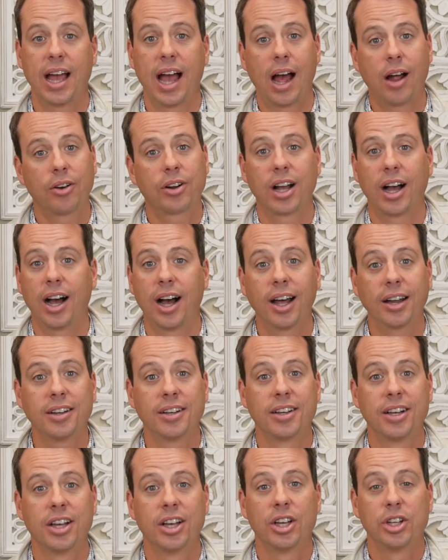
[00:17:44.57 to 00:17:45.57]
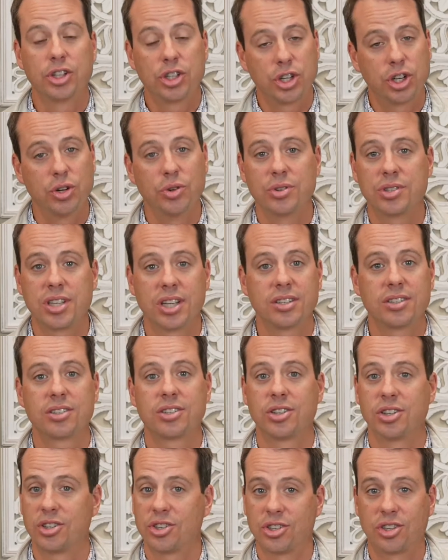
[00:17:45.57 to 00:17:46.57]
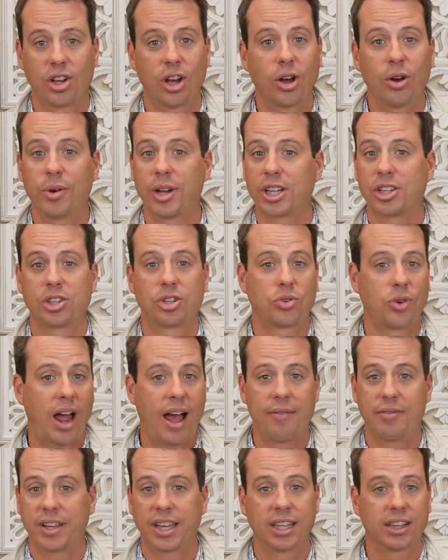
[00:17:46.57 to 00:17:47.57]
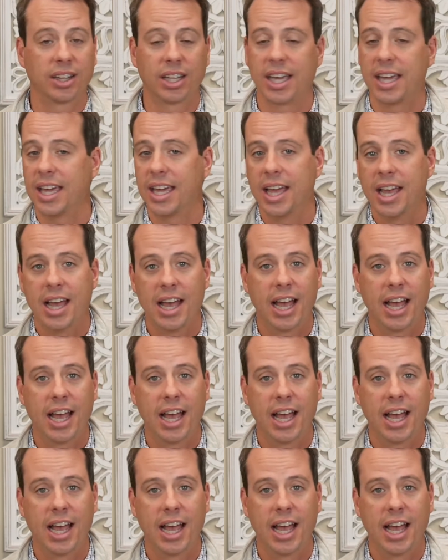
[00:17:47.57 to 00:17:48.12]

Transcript: Our God chooses to sow extravagantly